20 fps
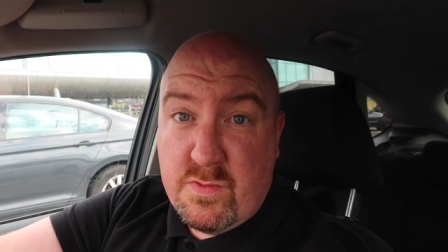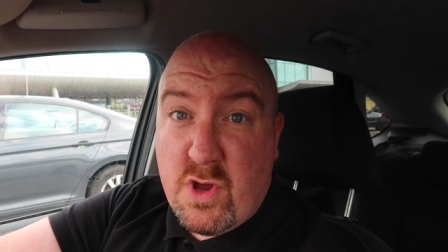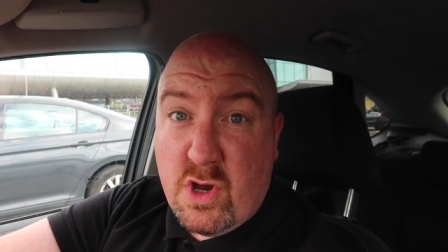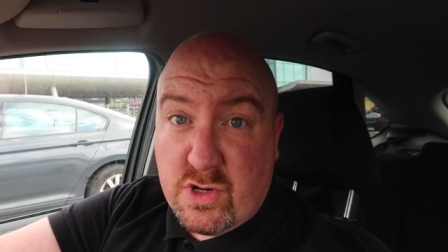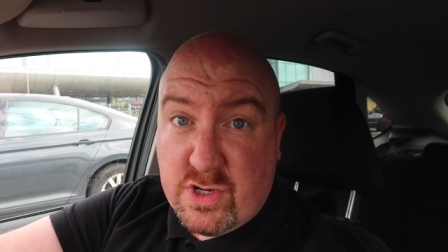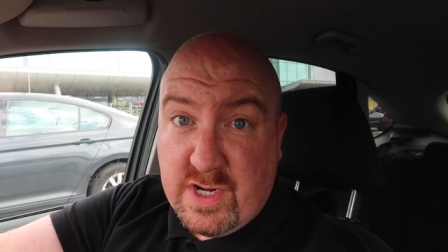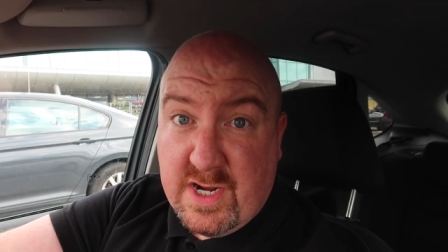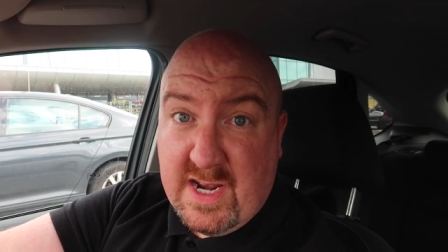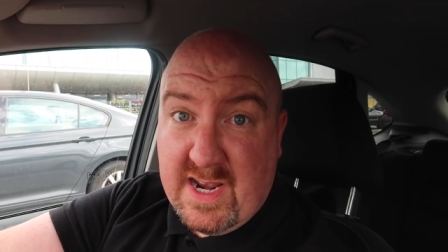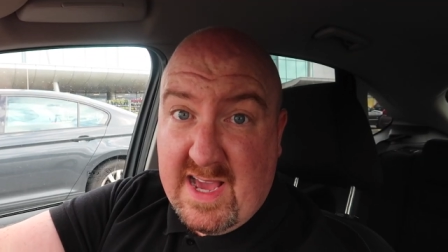
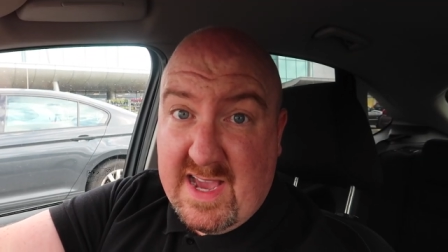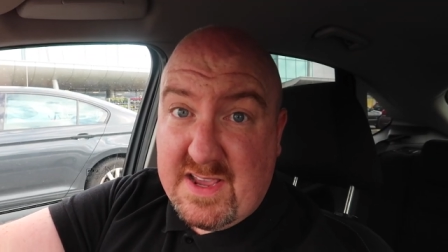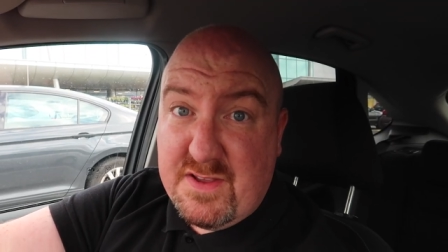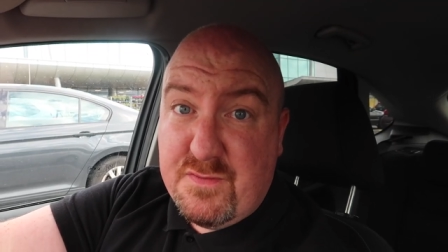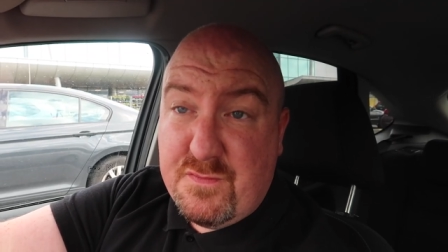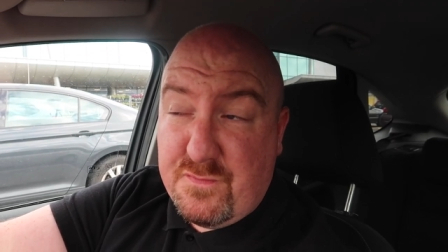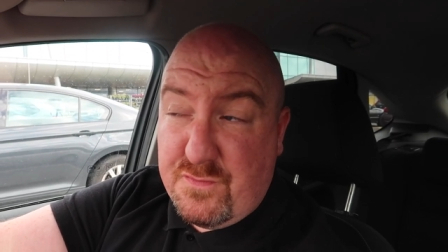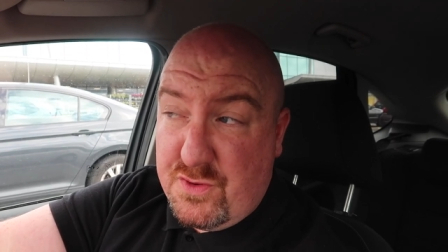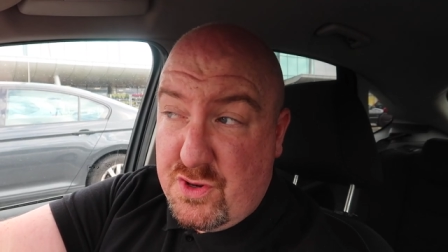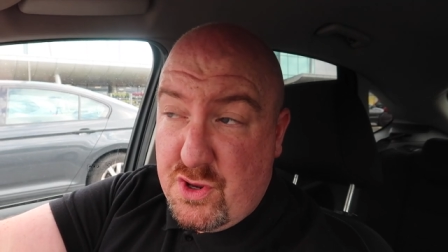Not gonna lie,
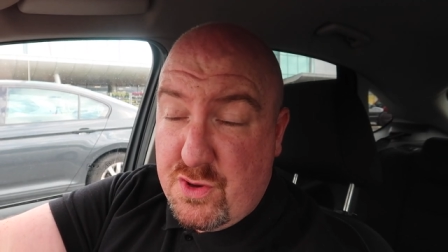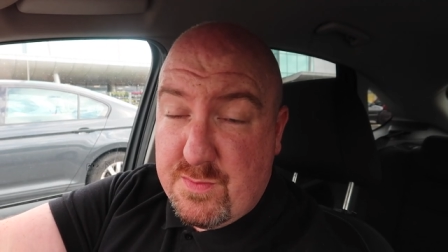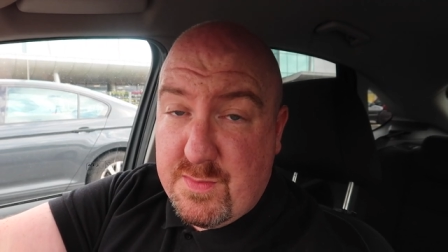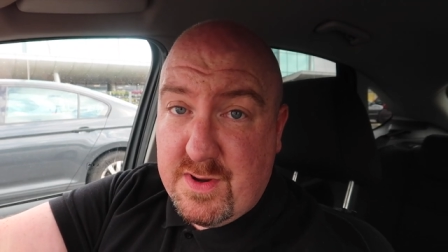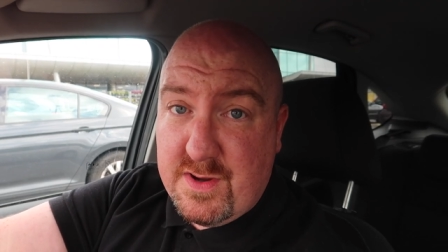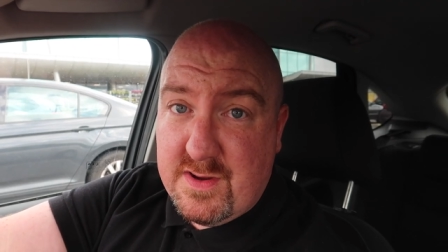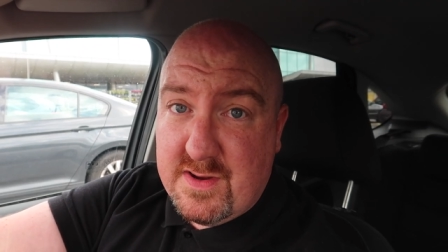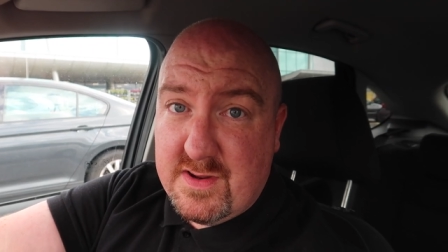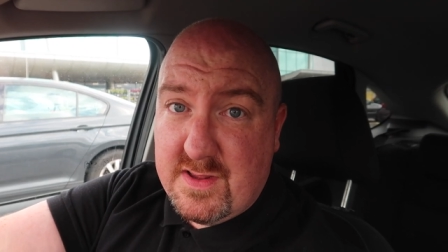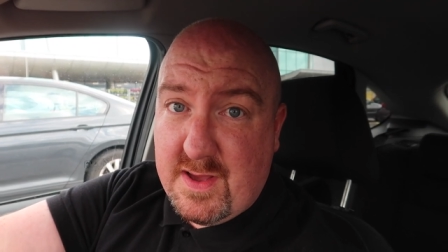
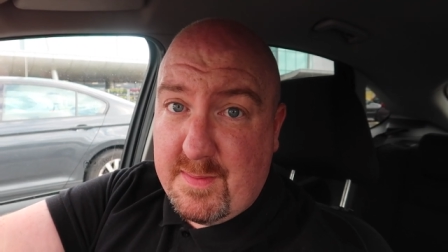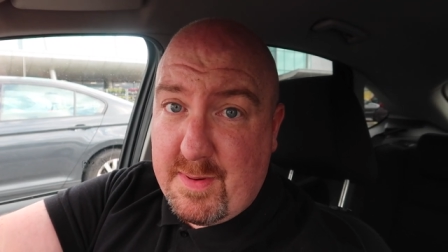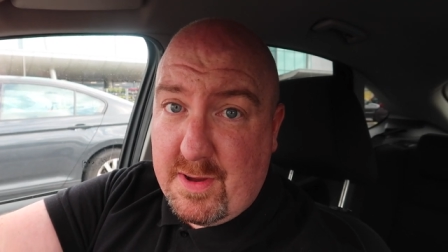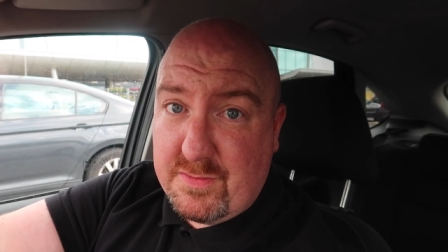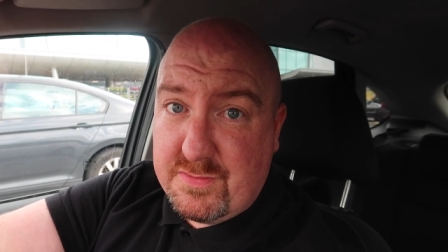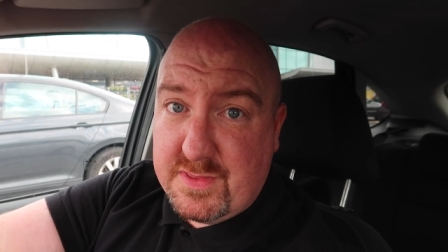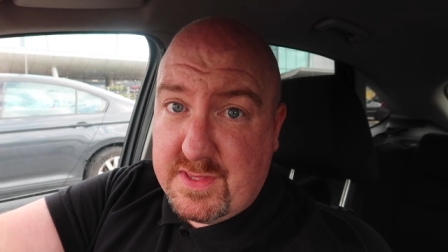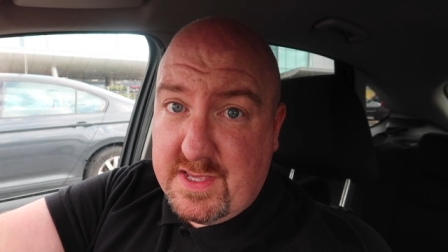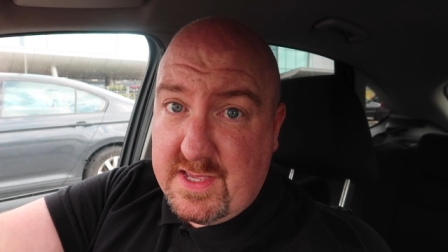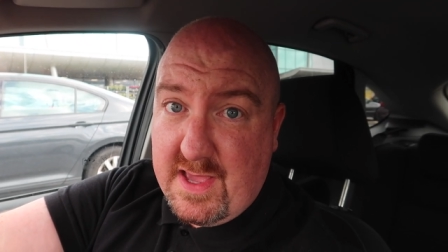fuming
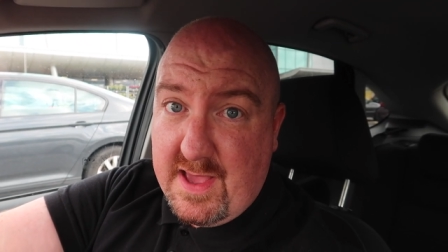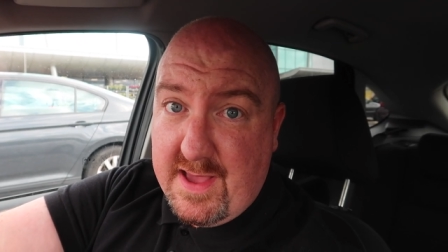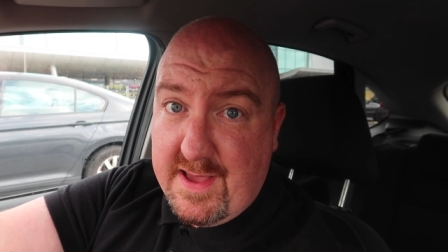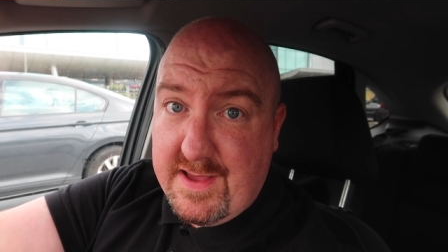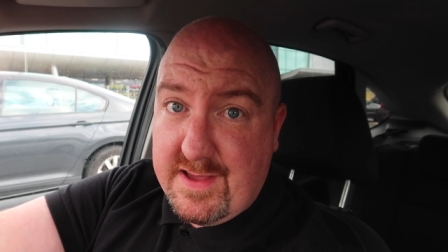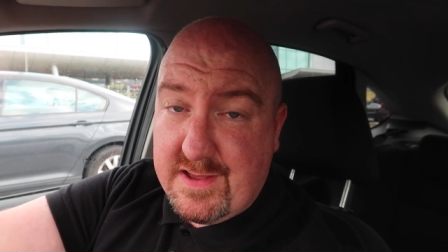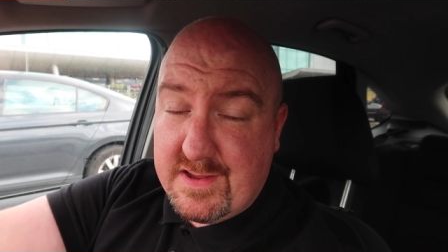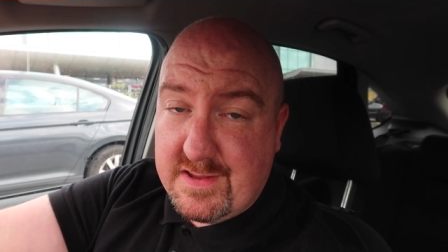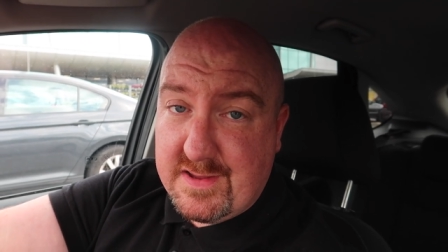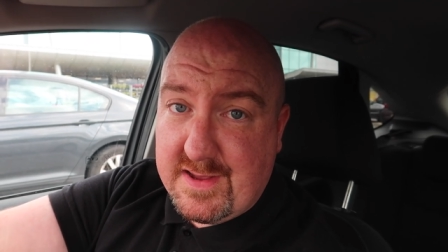about the
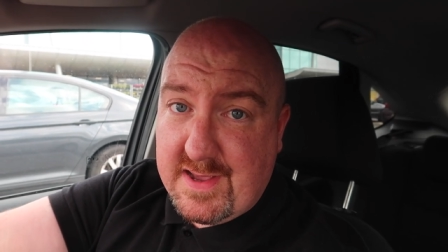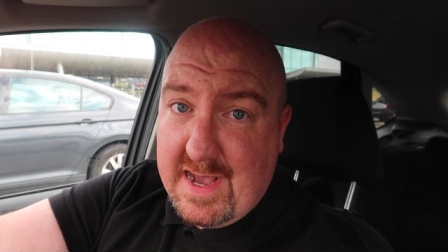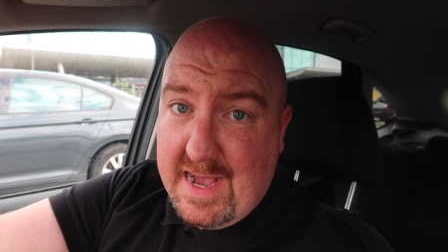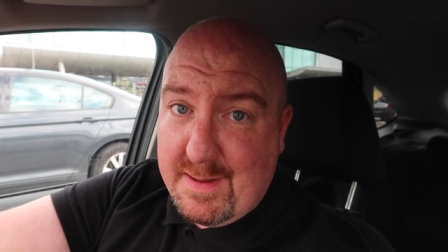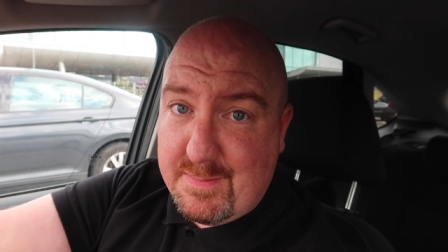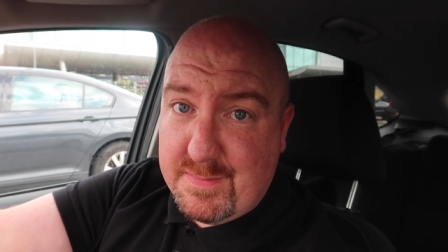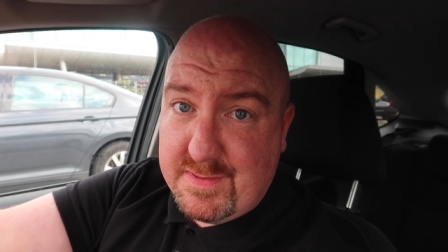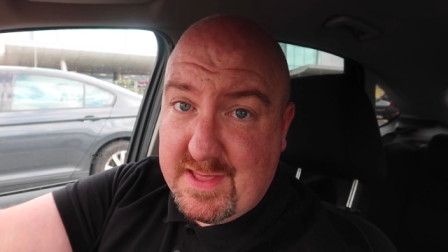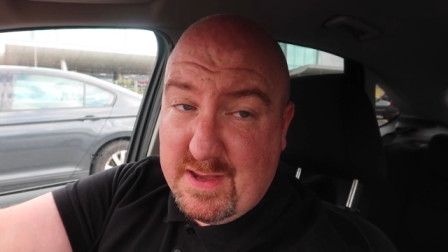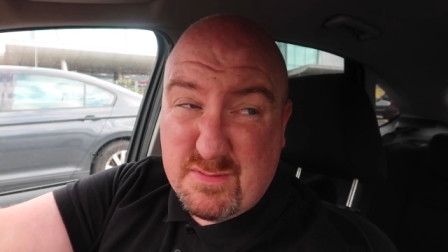uh,
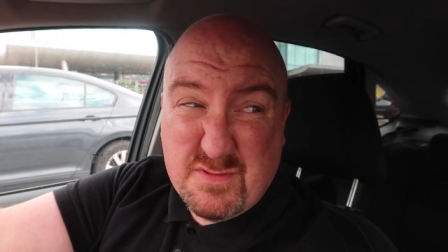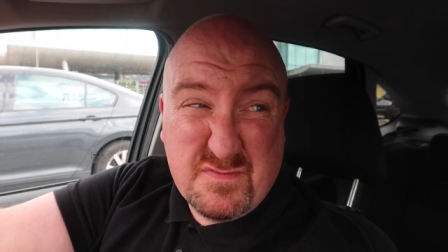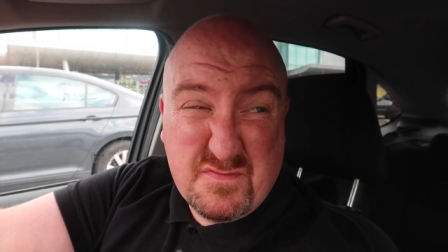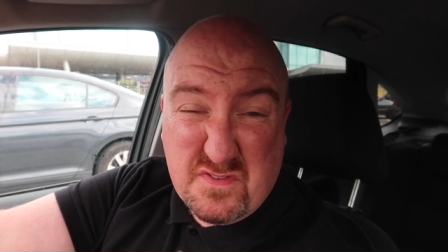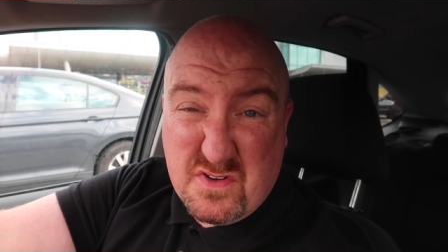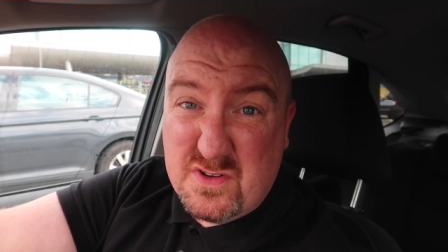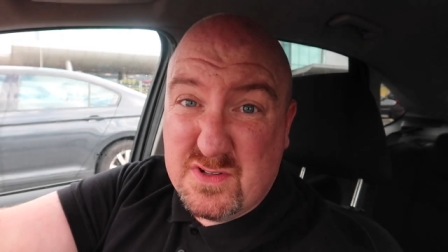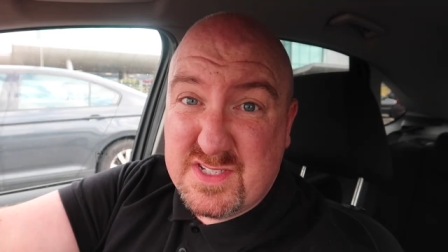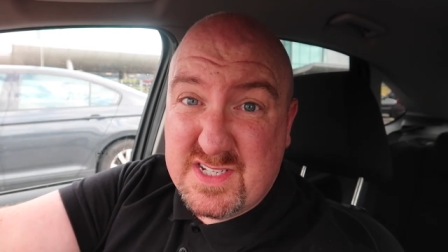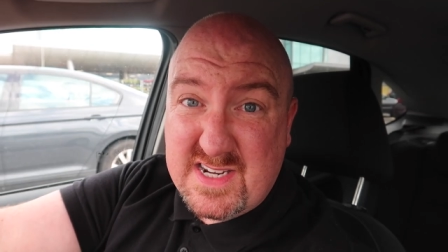cap. That was
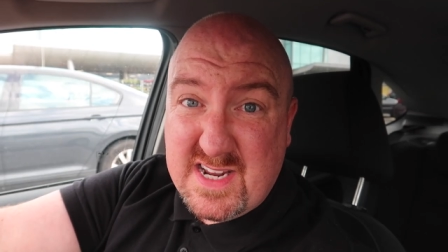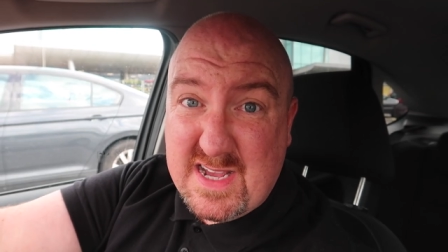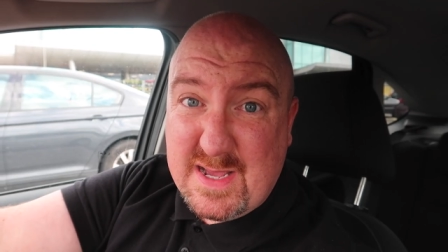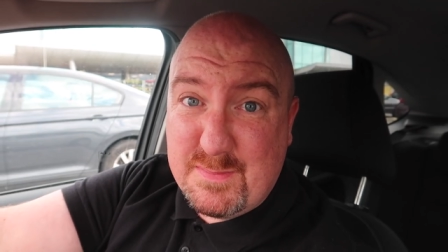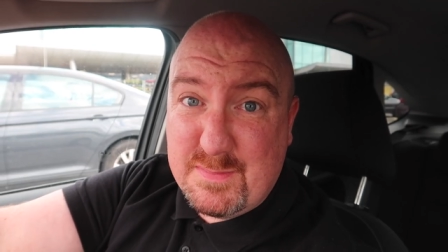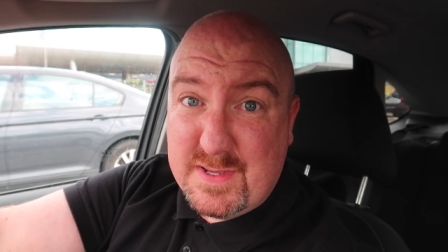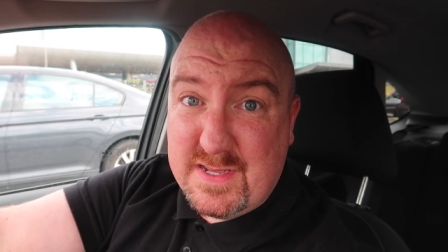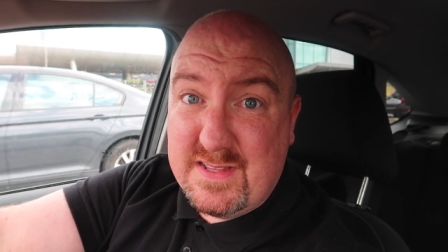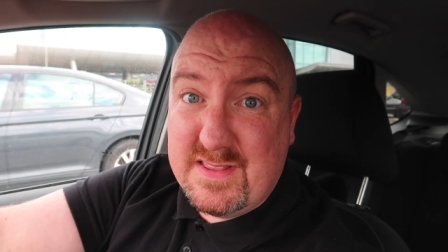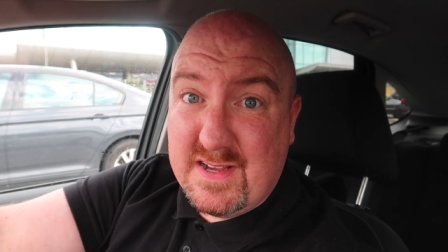
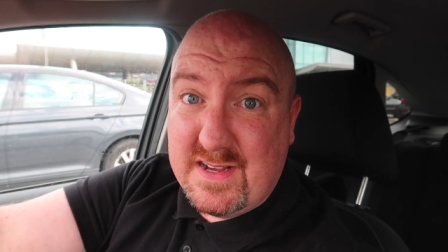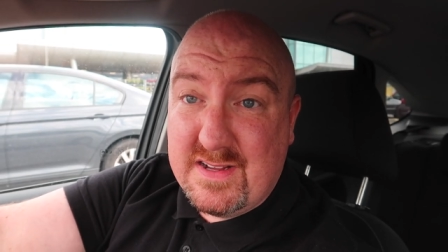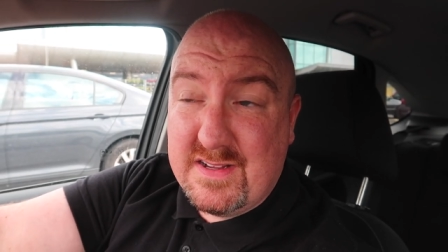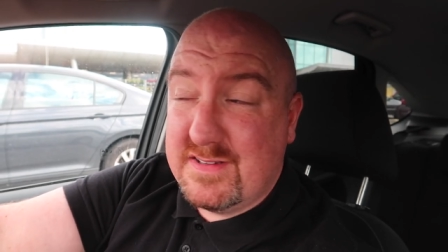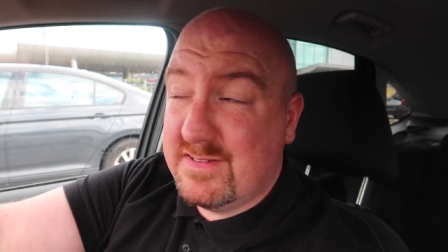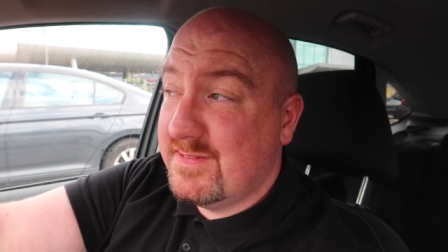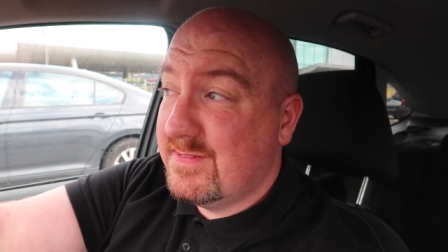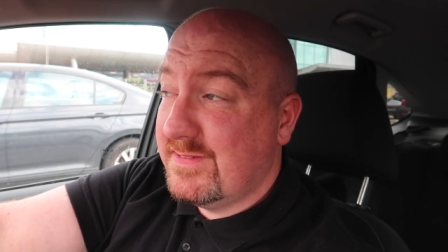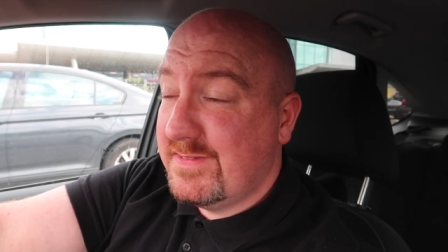49p that.